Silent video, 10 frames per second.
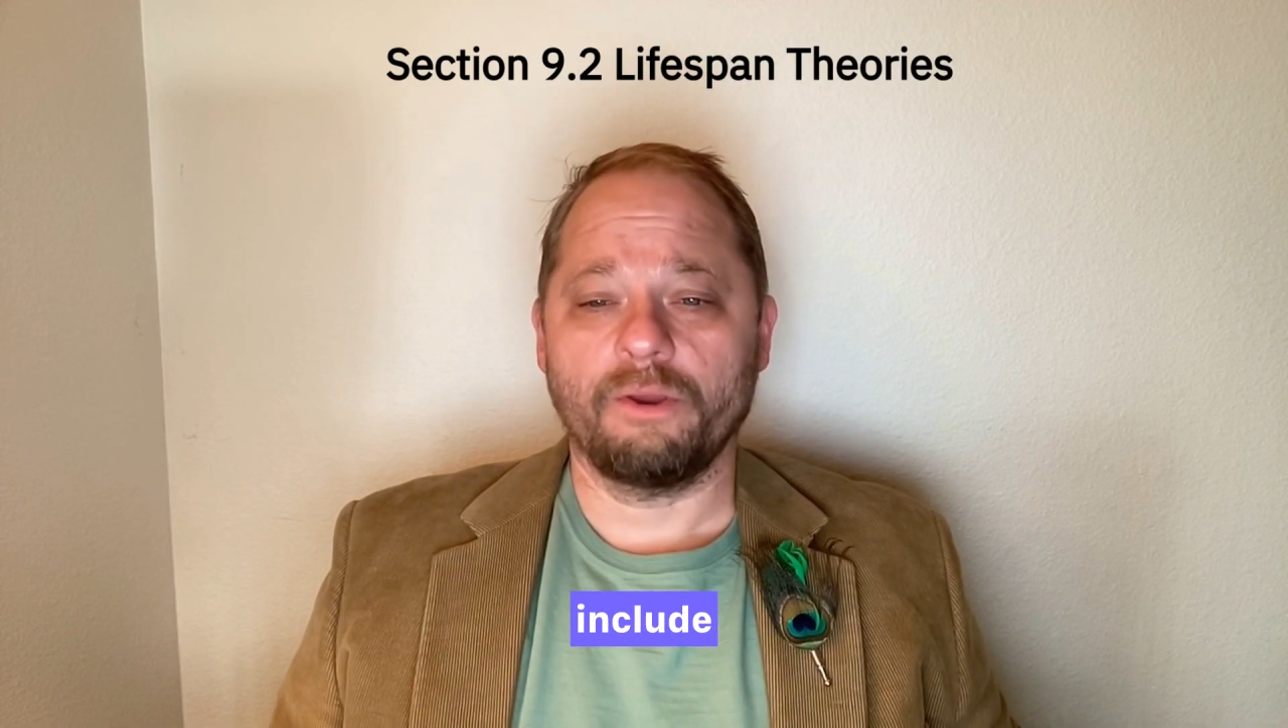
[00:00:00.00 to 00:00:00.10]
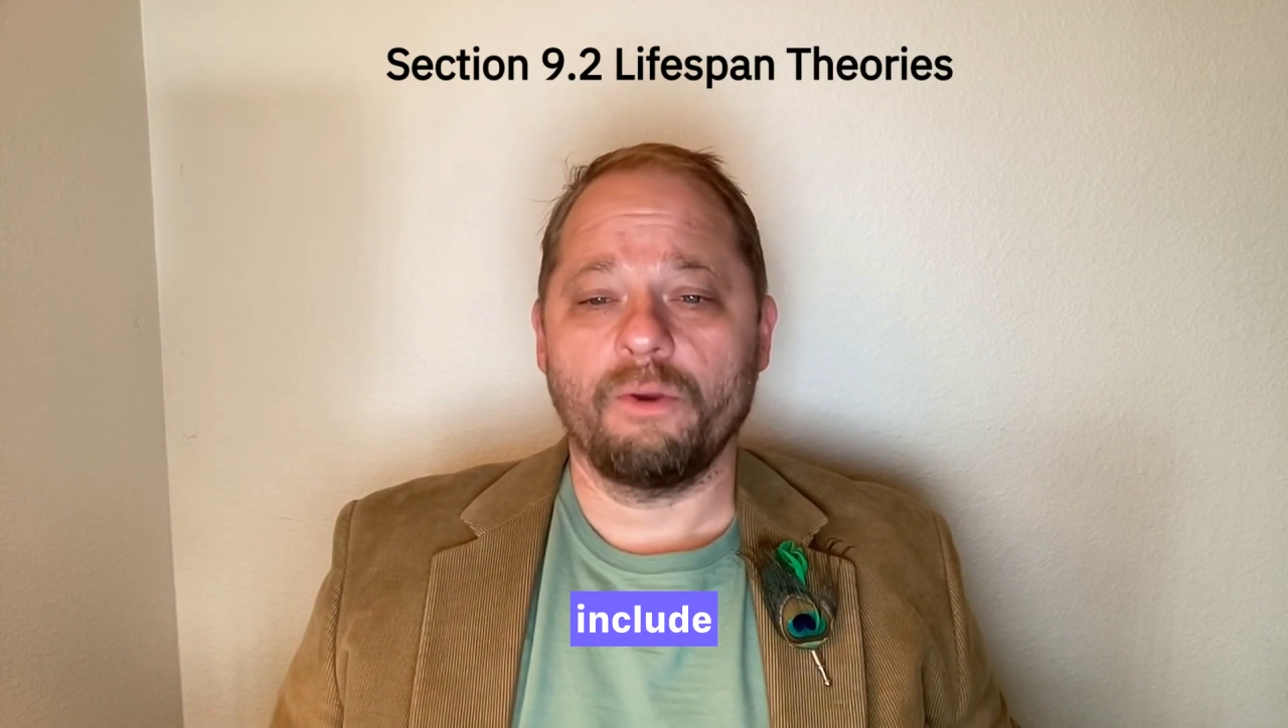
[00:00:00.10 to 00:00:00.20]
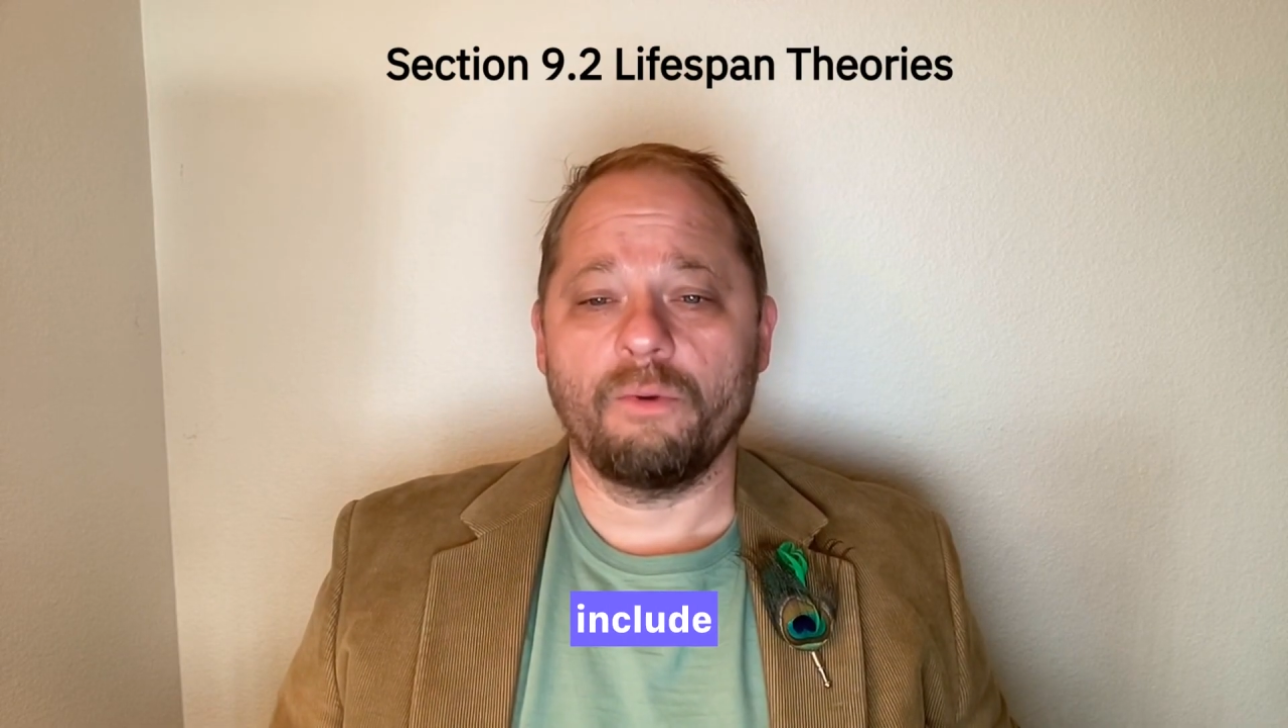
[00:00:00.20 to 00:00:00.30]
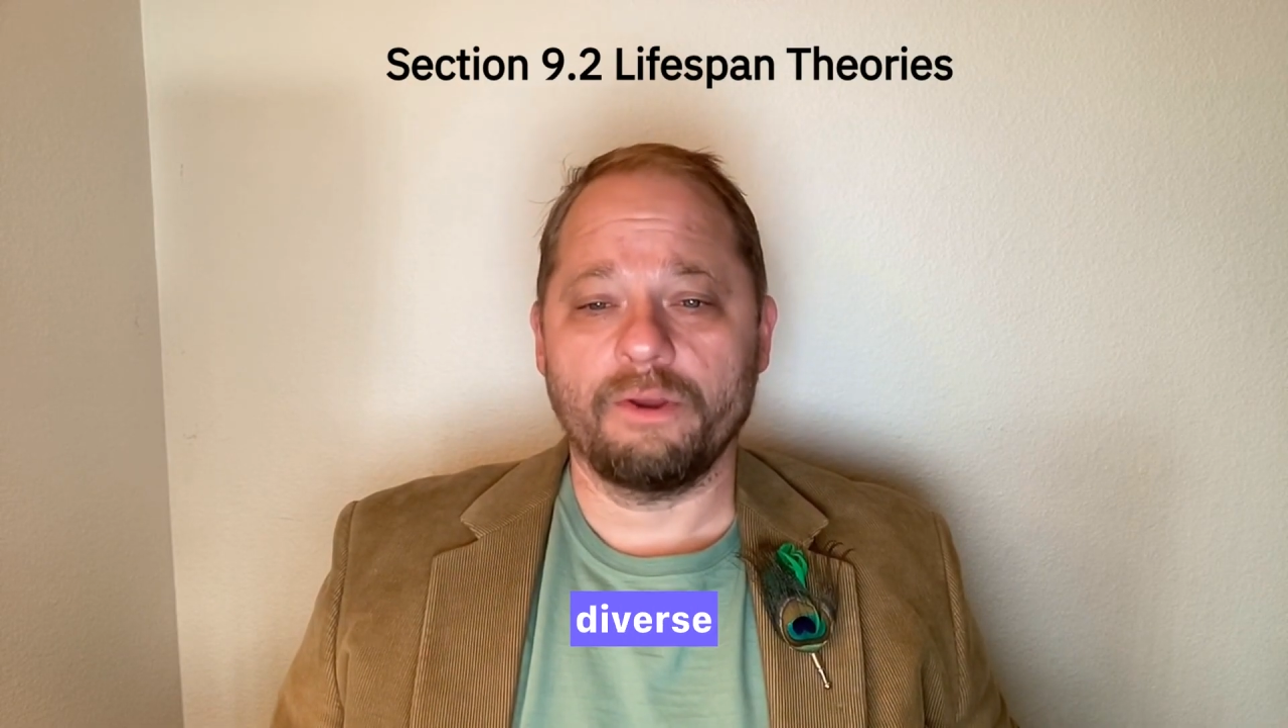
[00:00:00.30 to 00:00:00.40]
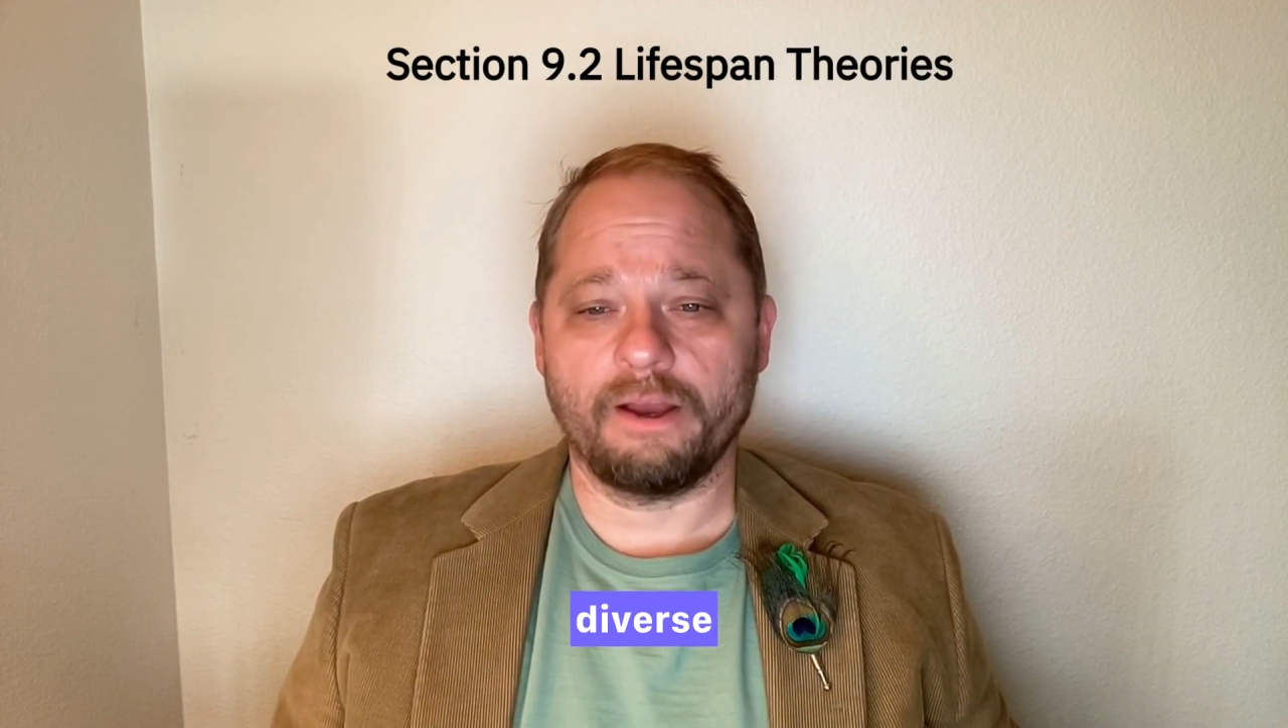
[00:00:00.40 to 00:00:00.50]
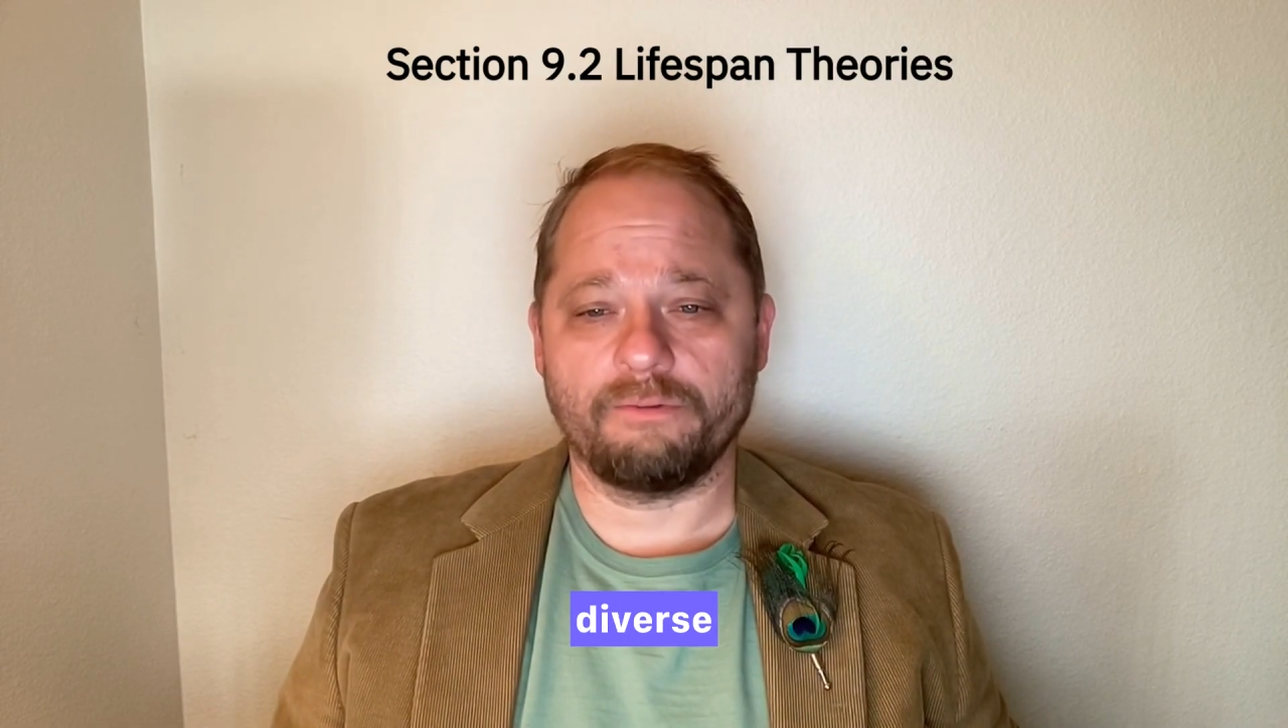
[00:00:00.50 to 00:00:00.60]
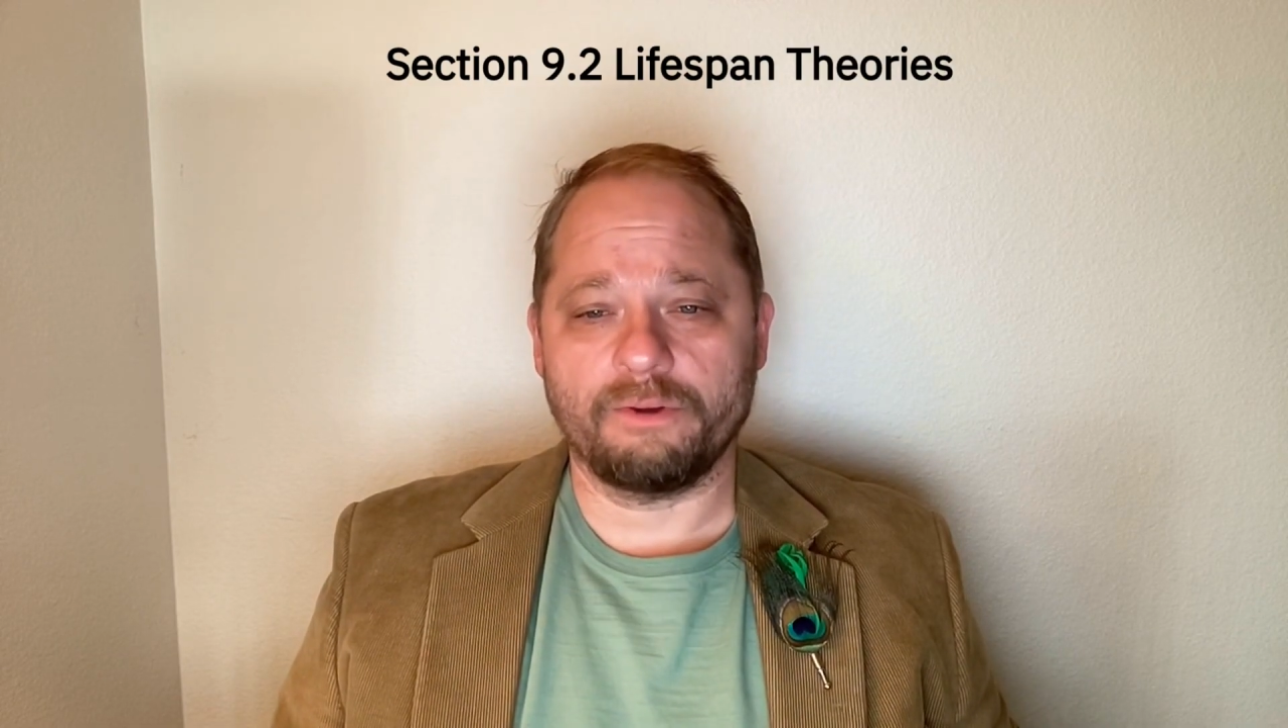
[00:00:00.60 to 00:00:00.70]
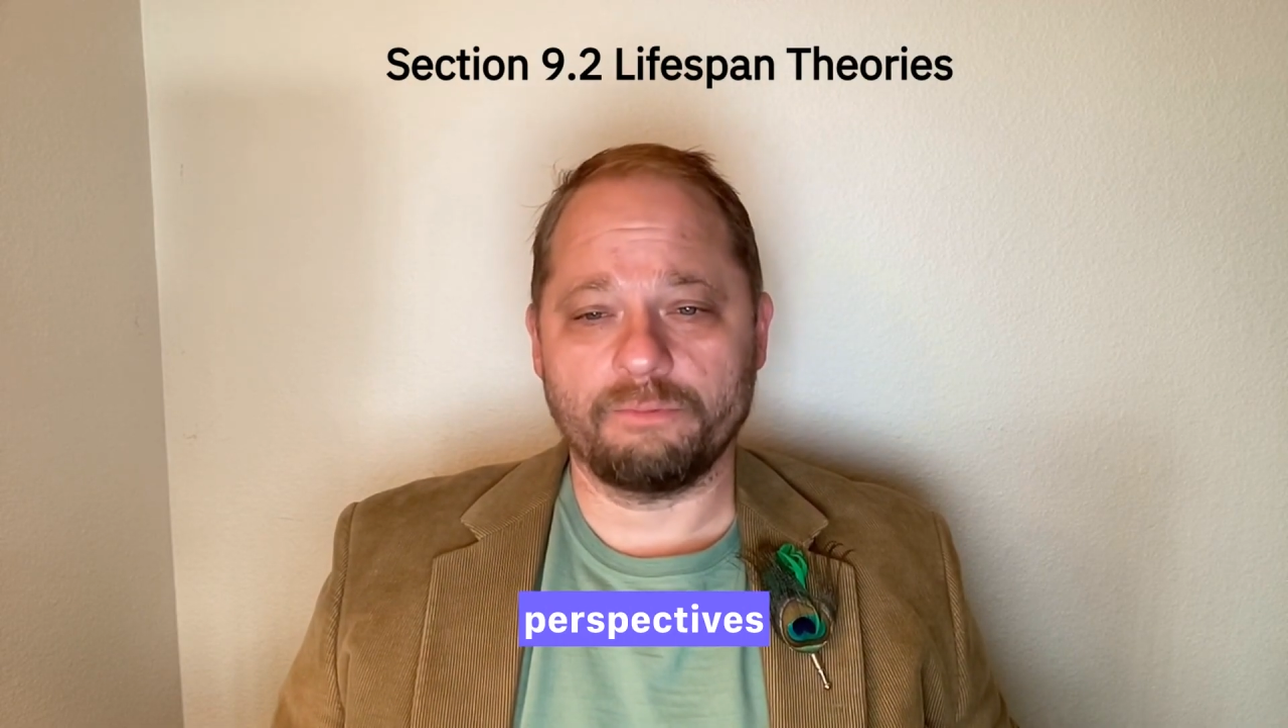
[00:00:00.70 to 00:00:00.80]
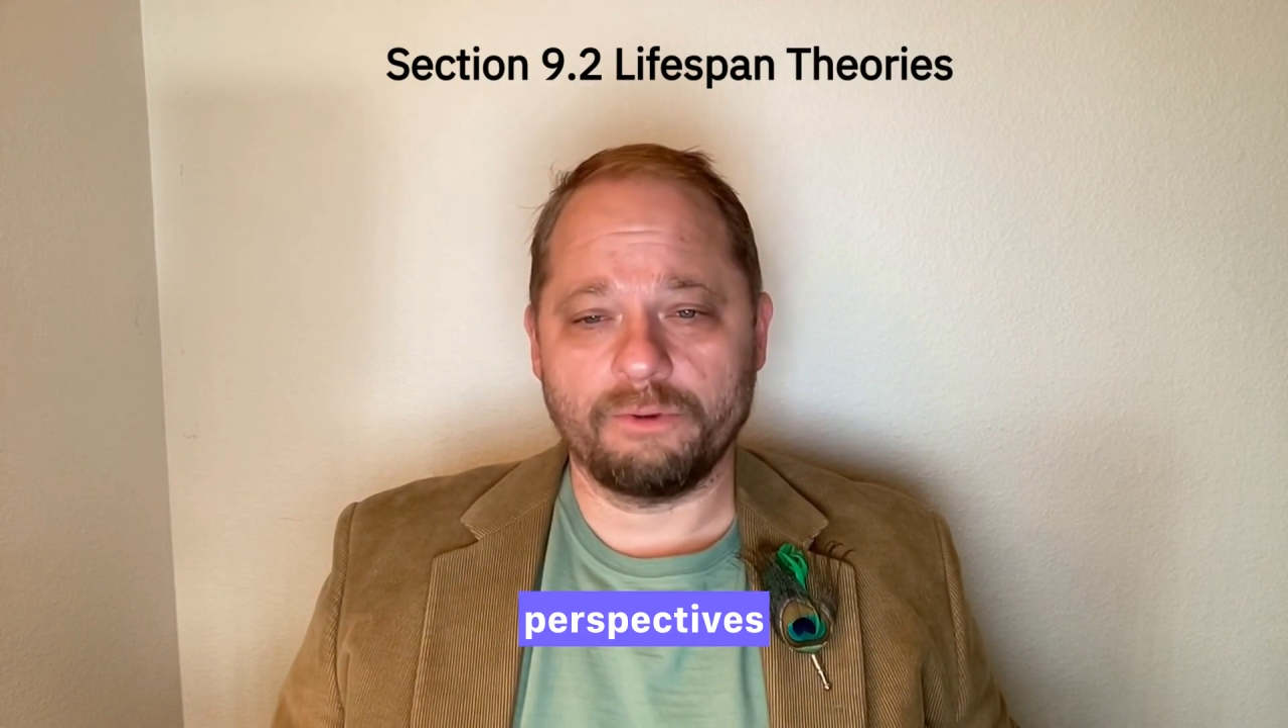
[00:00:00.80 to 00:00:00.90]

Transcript: include diverse